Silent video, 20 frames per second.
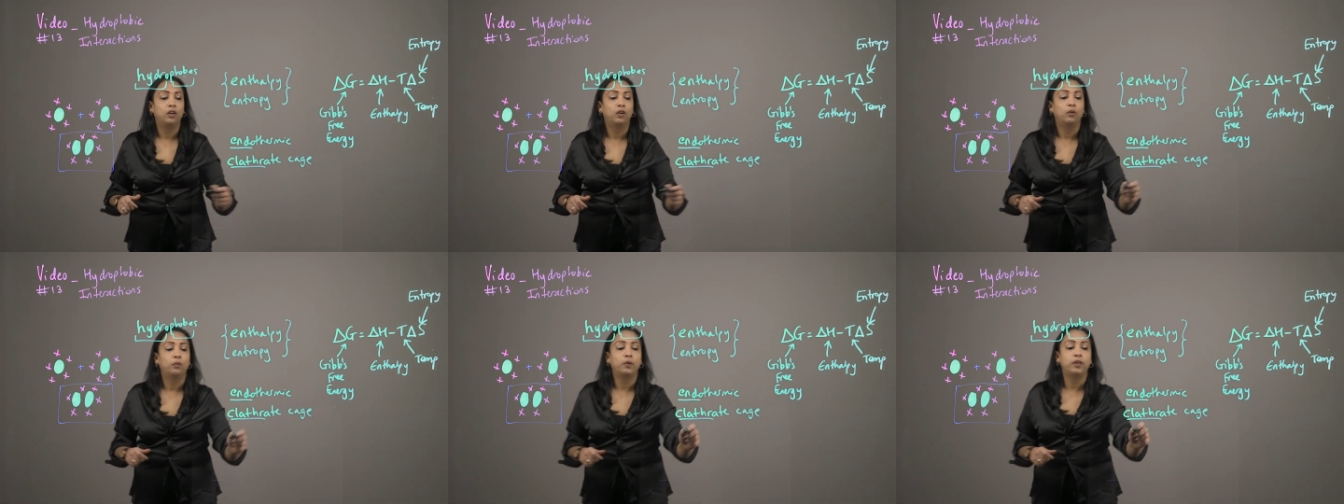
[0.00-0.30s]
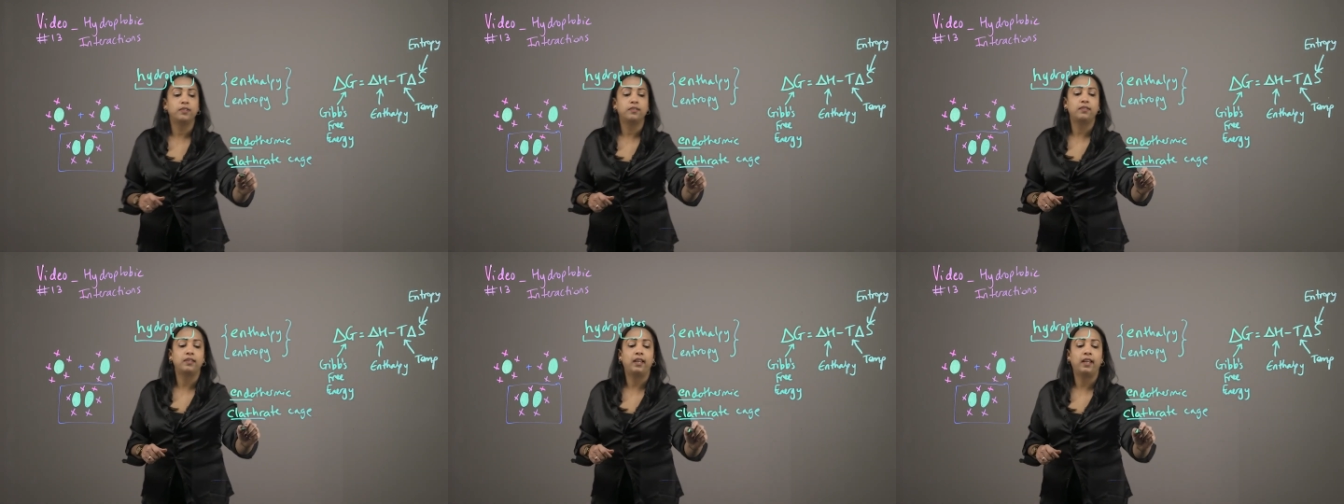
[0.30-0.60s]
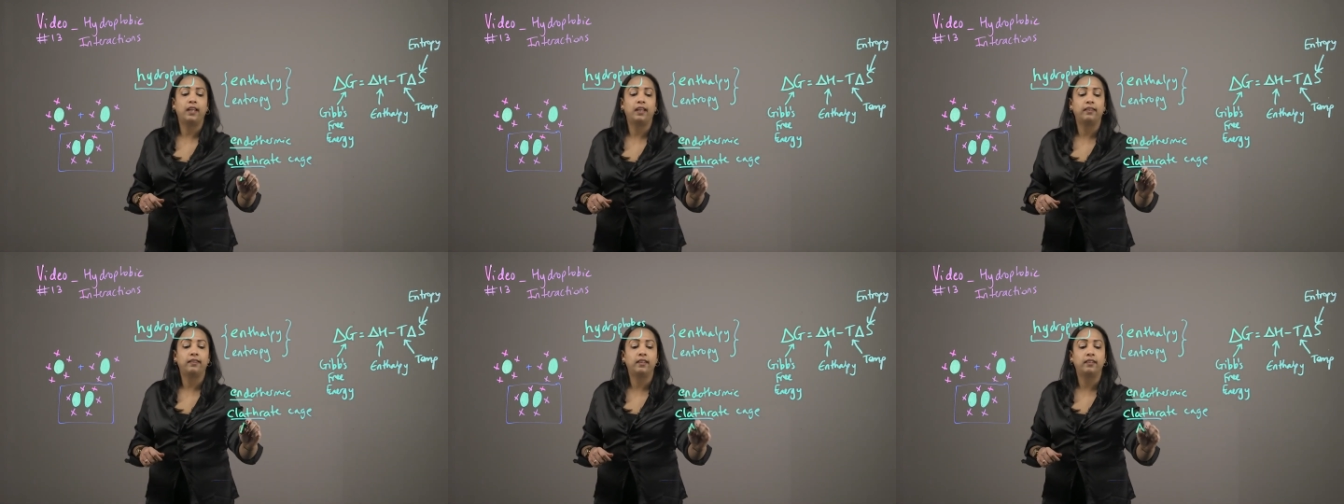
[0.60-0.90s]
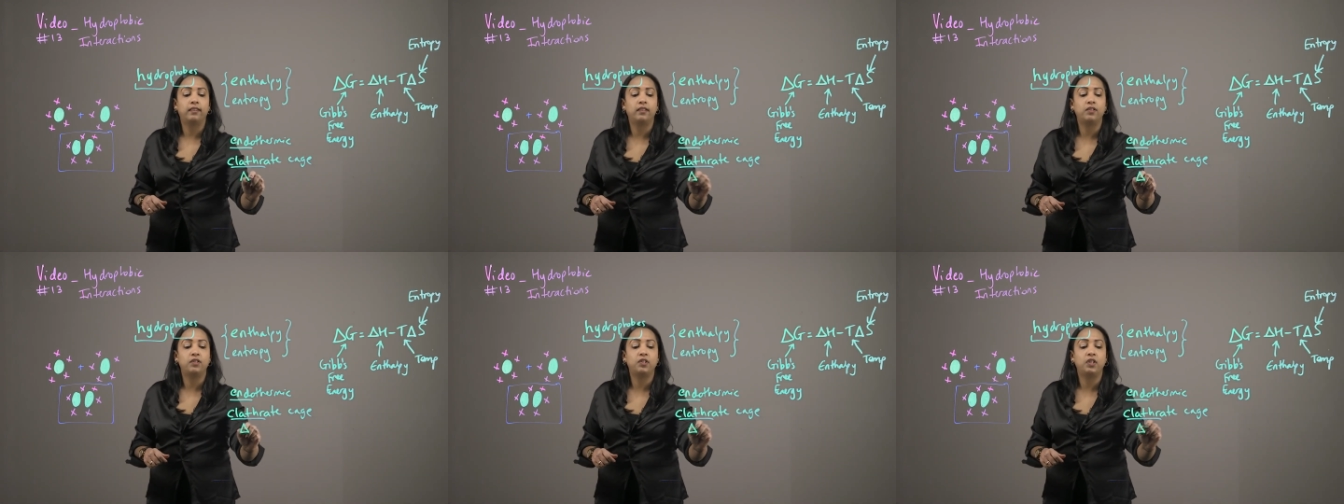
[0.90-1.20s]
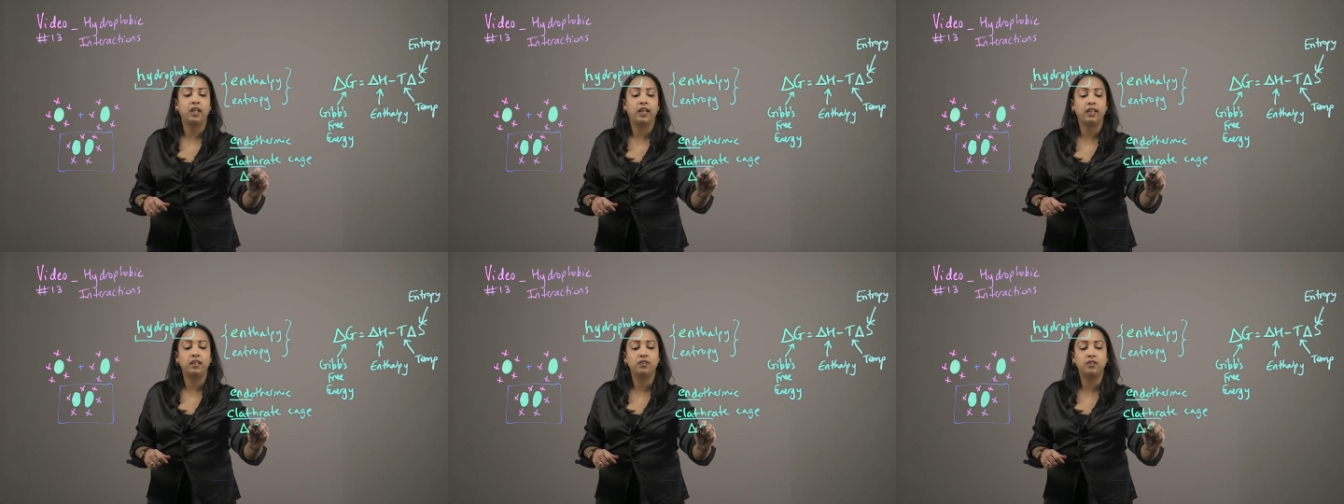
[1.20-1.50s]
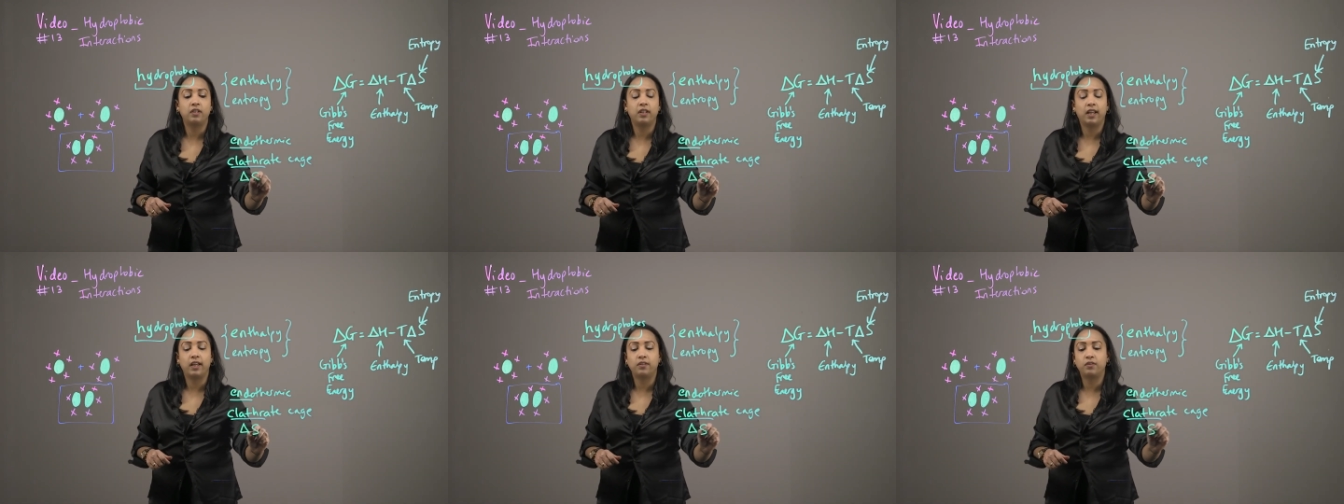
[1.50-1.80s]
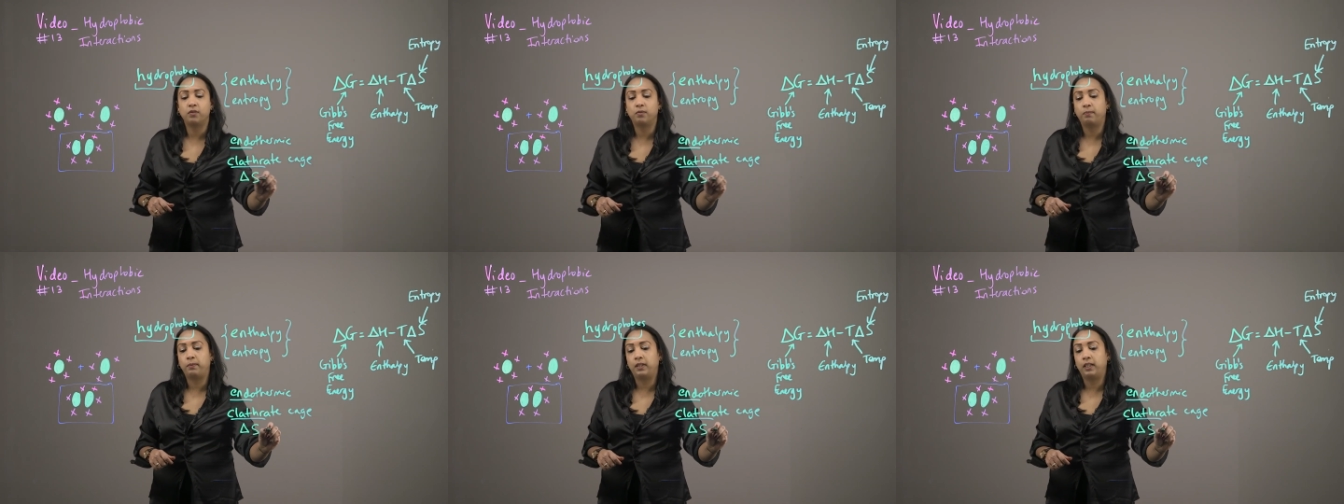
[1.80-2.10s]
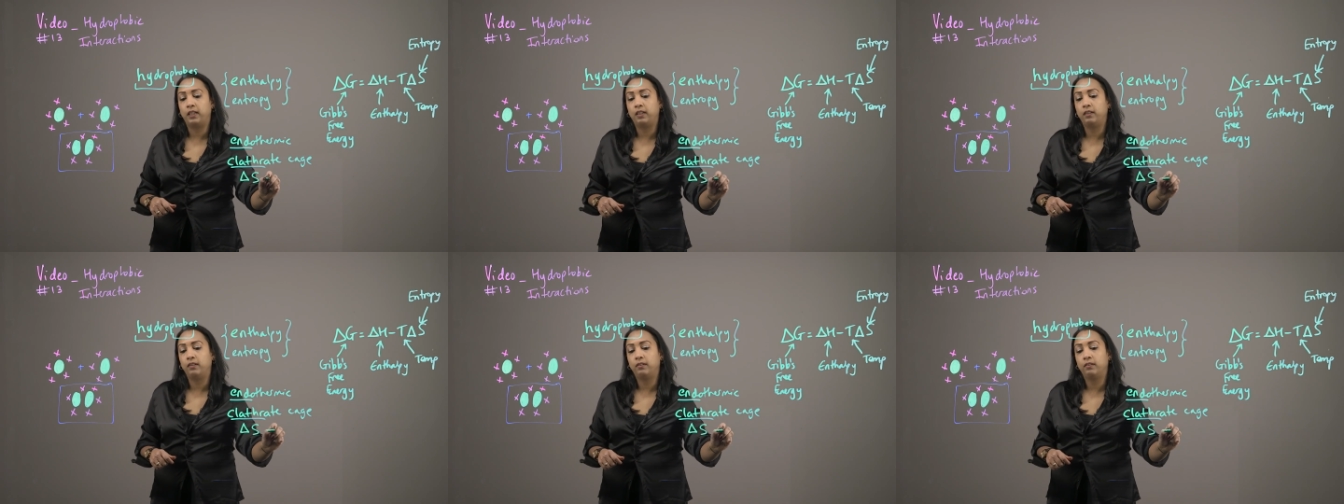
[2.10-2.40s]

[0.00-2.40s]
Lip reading: we're saying that the change in entropy